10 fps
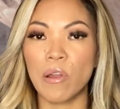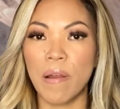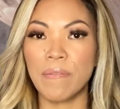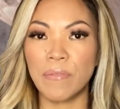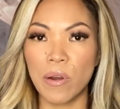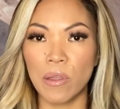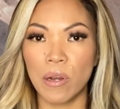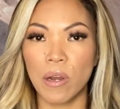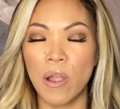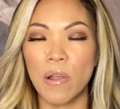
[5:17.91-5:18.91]
and
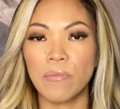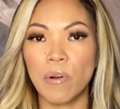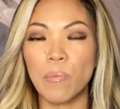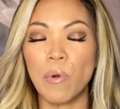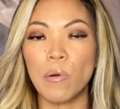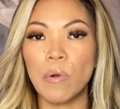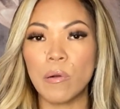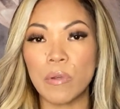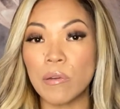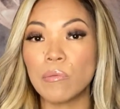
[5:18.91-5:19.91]
further from
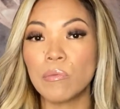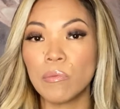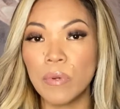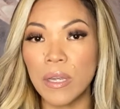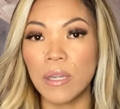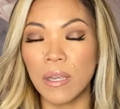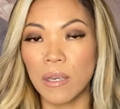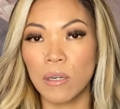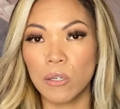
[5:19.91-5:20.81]
what we really,